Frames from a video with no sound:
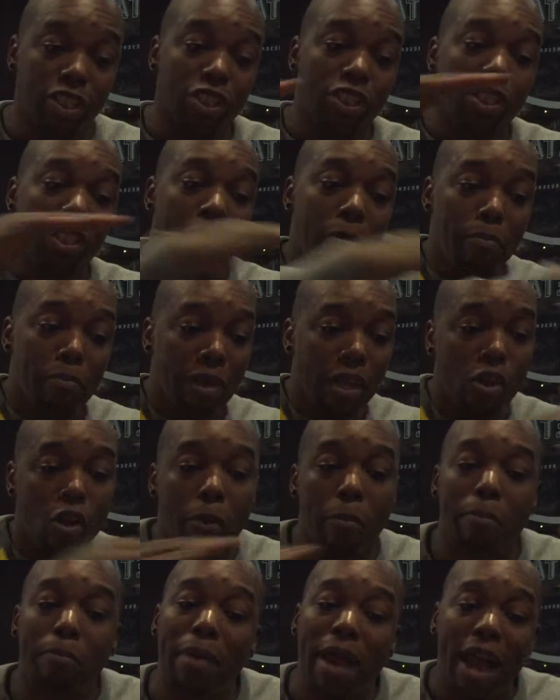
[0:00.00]
jumping or
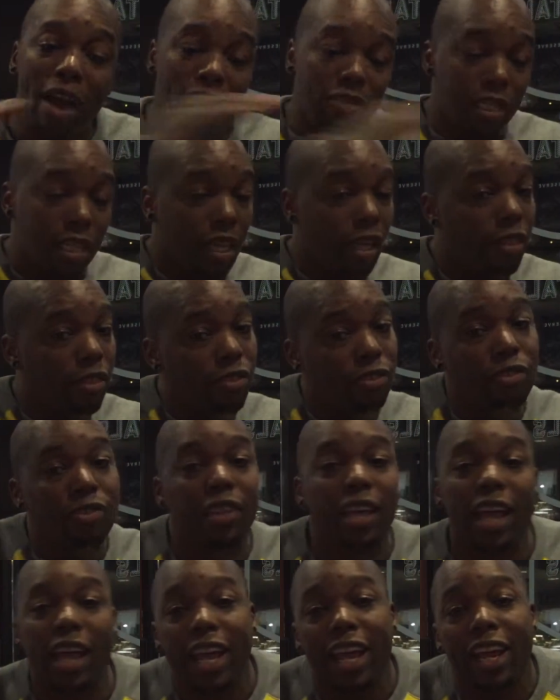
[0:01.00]
bounding through
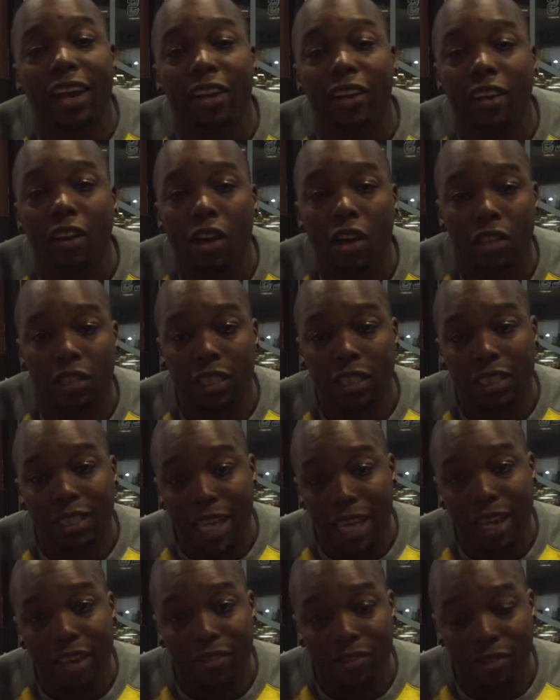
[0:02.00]
the air on the
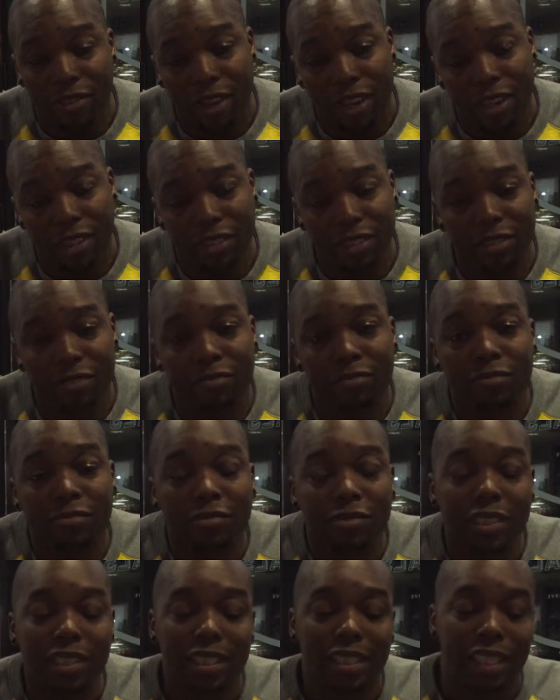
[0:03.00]
second phase.
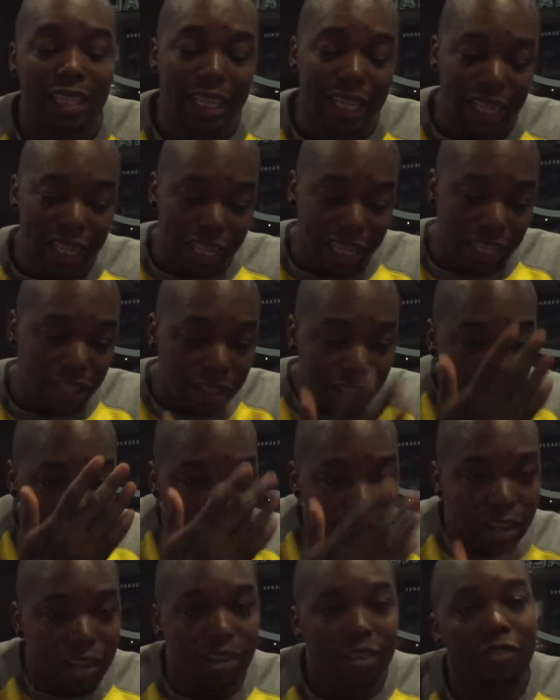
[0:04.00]
Into
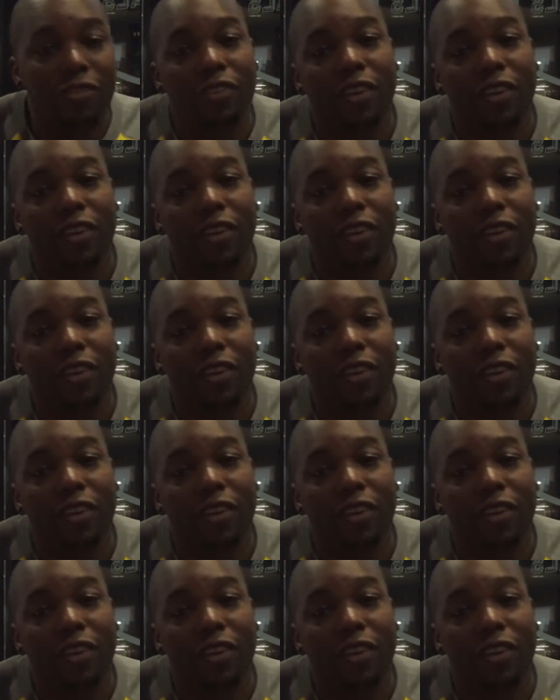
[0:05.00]
third